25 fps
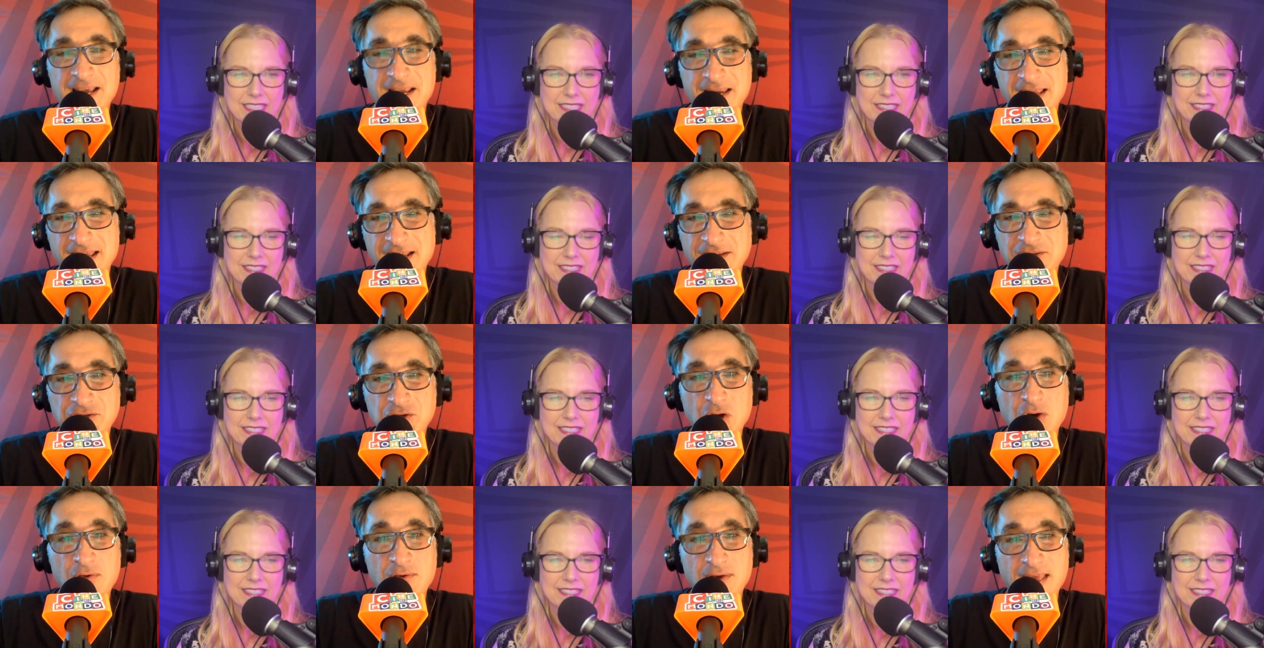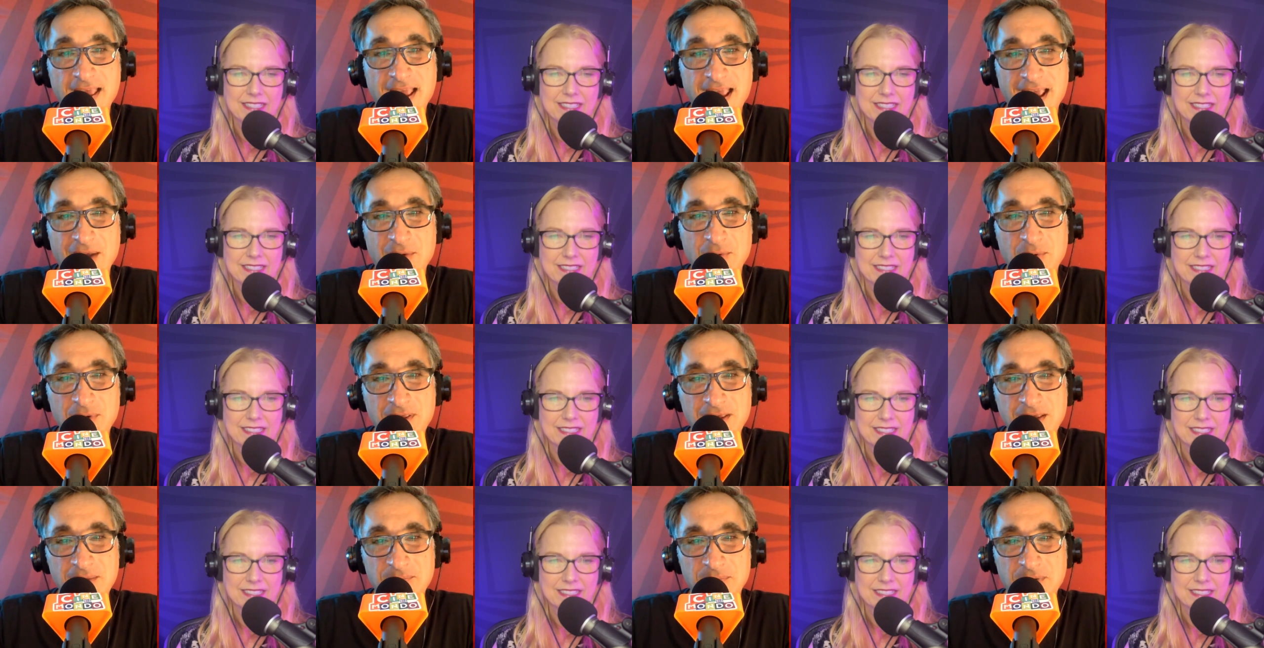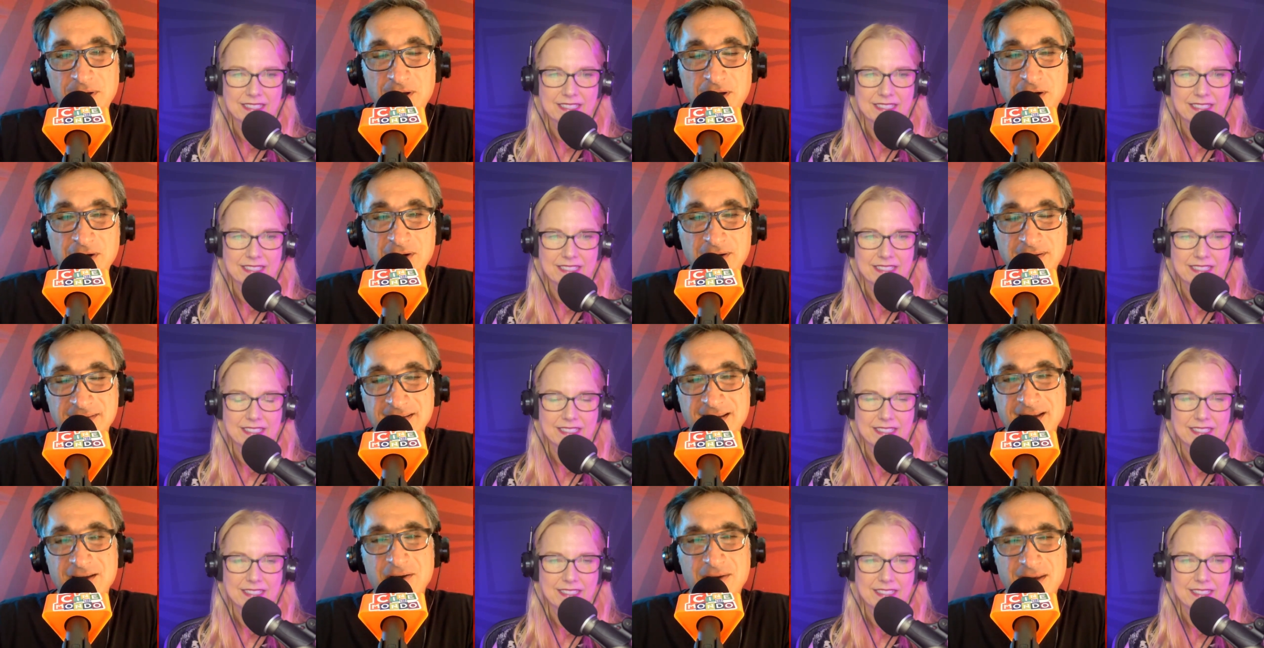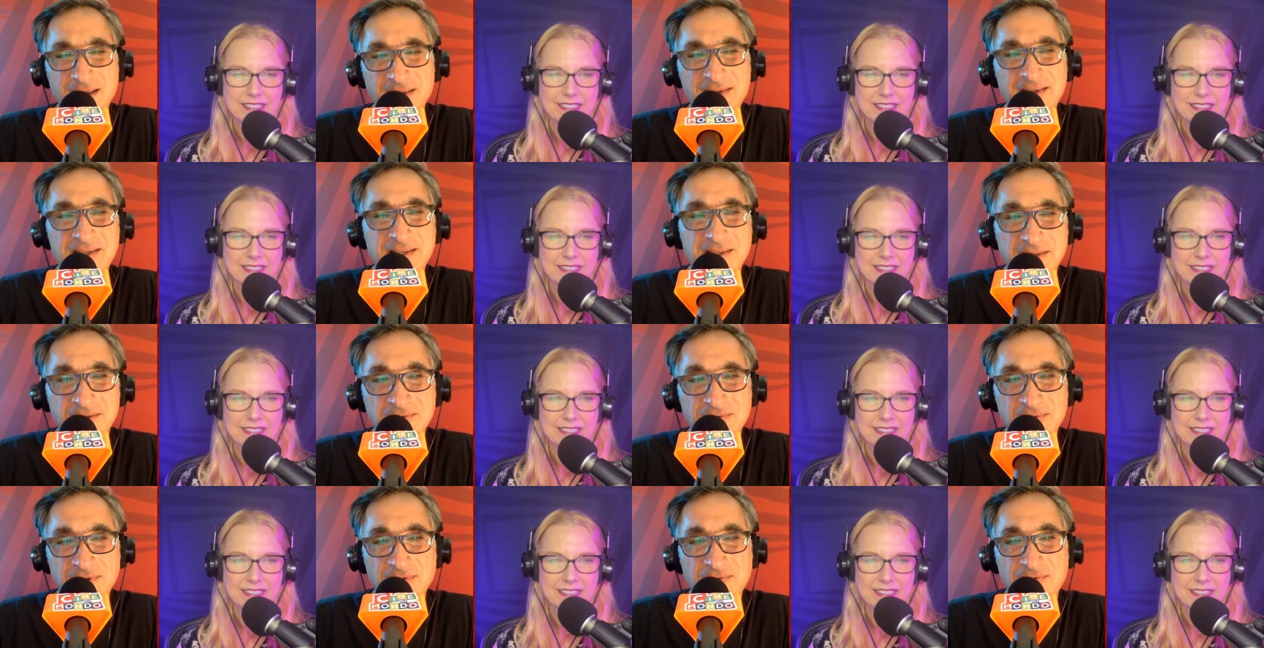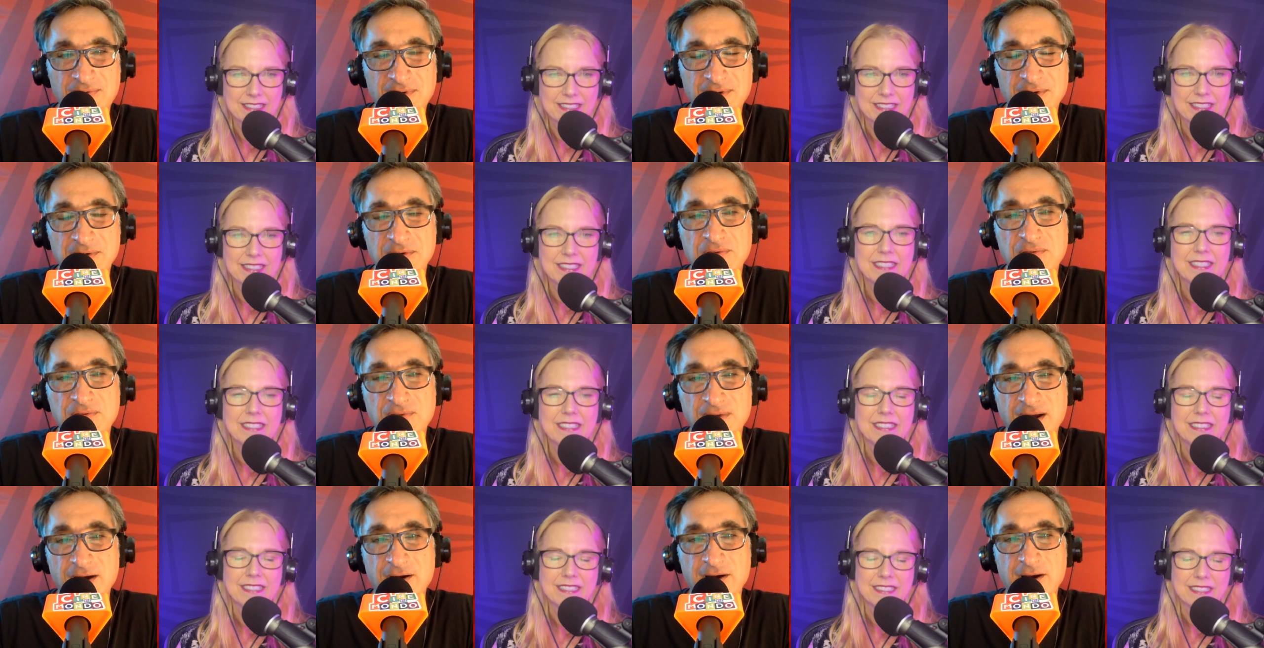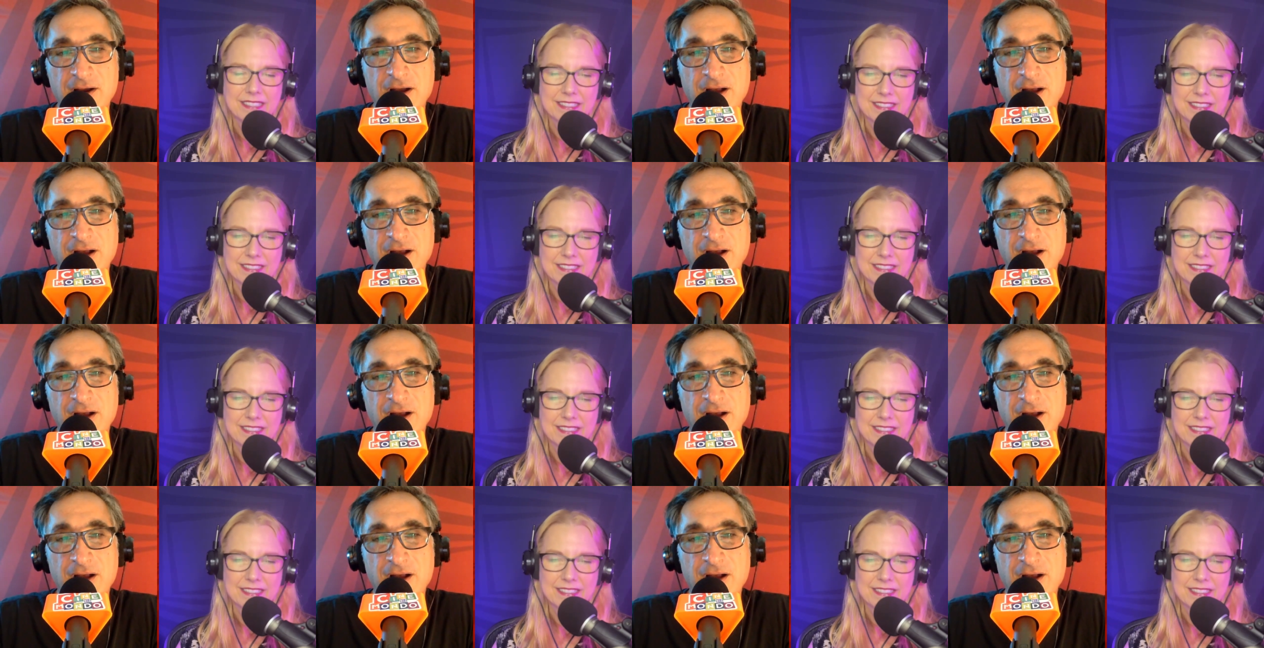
Speaker 1: going to hit you over the head with it, but you're going to say, oh yeah, this is, it feels very